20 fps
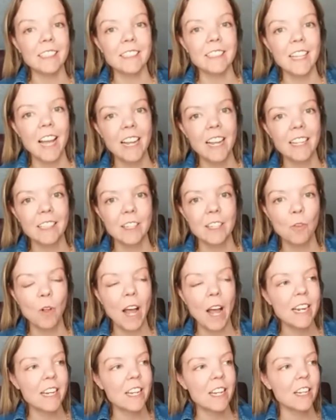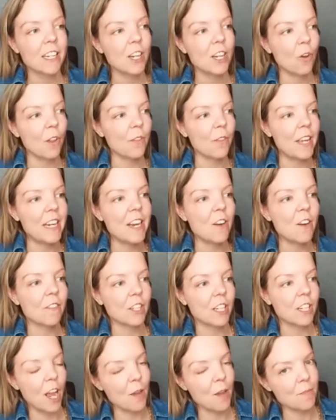exactly well i didn't you know they
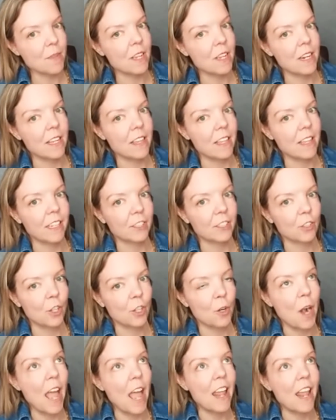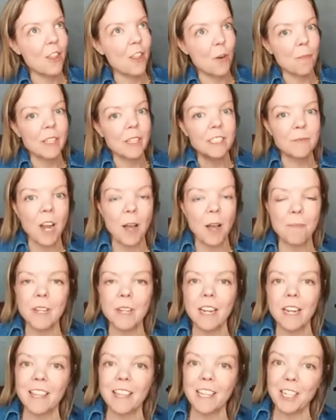never taught me anything so there eh, there must not
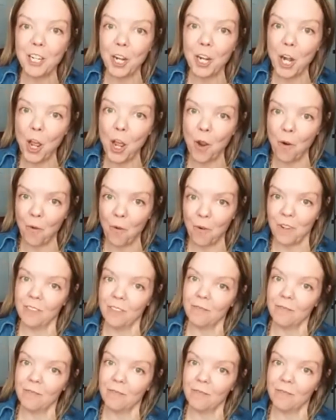be anything to know